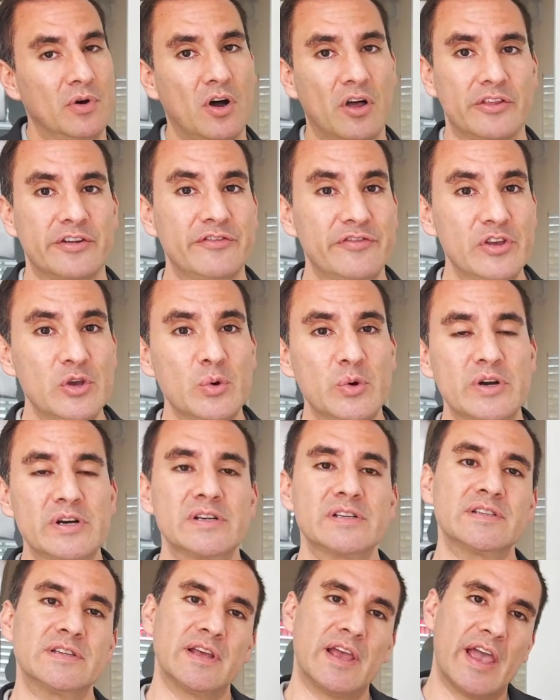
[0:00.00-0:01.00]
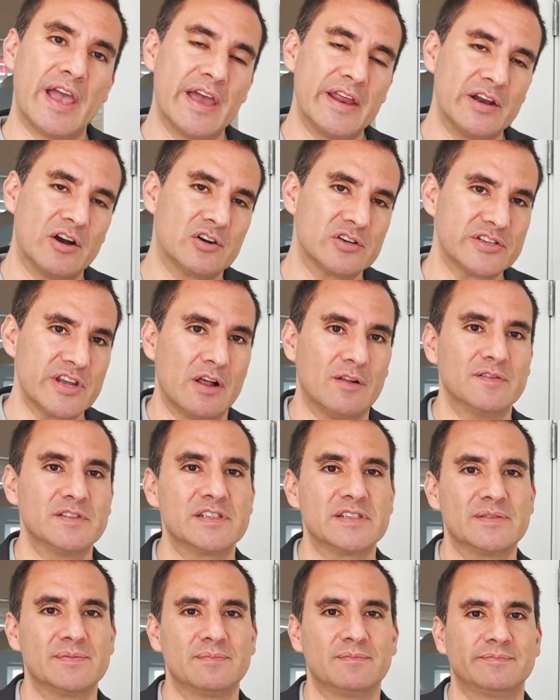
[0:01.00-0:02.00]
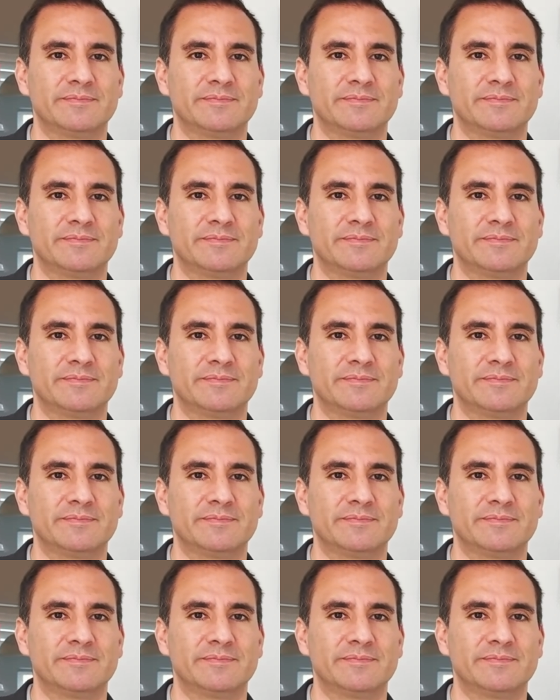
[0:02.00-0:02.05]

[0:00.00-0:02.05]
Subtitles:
other viewers and ourselves.